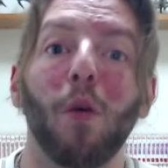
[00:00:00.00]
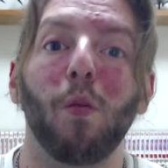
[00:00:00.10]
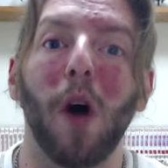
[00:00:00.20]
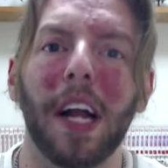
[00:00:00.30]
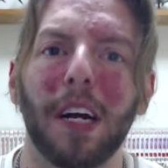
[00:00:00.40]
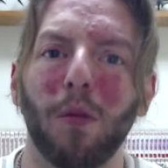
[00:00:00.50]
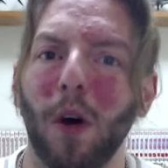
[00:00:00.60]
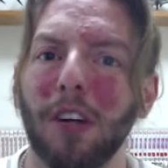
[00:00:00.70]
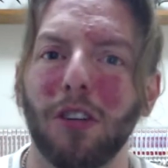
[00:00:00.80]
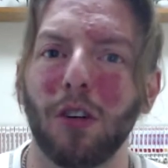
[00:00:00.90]

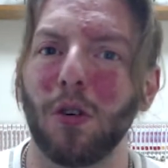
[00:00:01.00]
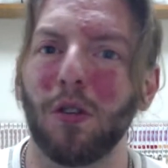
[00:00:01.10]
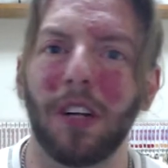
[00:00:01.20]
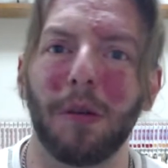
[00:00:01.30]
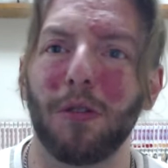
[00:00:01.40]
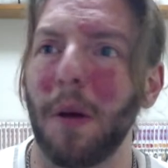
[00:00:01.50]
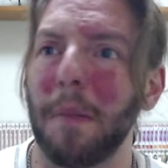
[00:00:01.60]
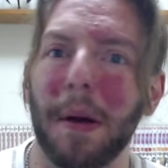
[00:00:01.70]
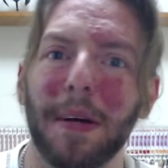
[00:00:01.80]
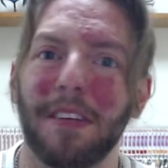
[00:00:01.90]
One dude who seems to,
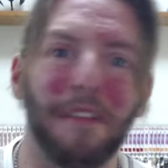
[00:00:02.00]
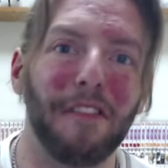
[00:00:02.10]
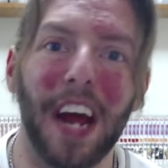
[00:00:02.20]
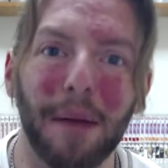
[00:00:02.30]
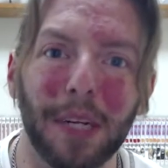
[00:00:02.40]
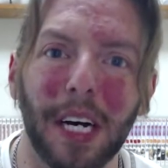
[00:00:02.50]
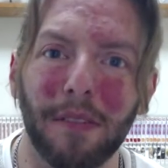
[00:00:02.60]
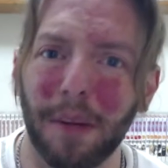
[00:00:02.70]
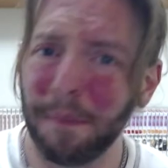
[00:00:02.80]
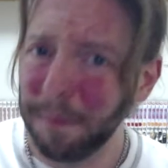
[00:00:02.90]
maybe it's a family of
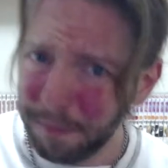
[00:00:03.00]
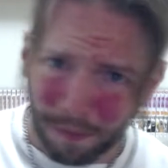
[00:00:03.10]
them.